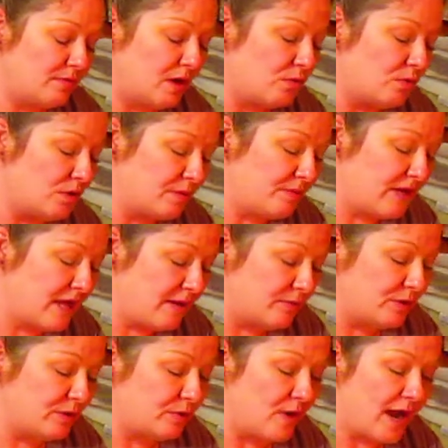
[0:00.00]
I want to be able
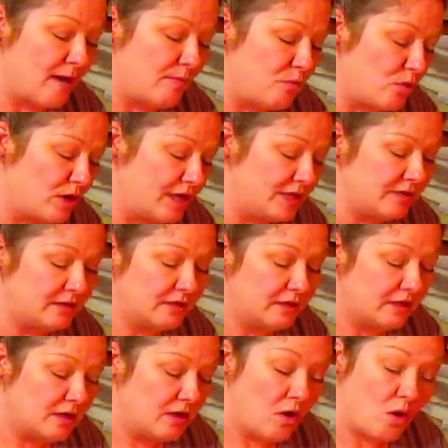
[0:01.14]
to grab one
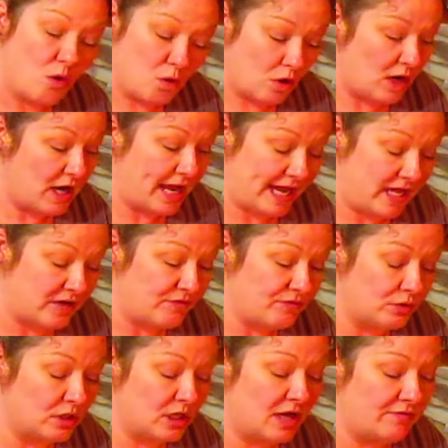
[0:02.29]
or a
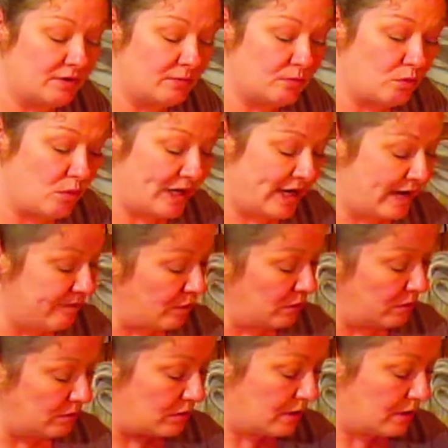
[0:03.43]
handful of them whenever.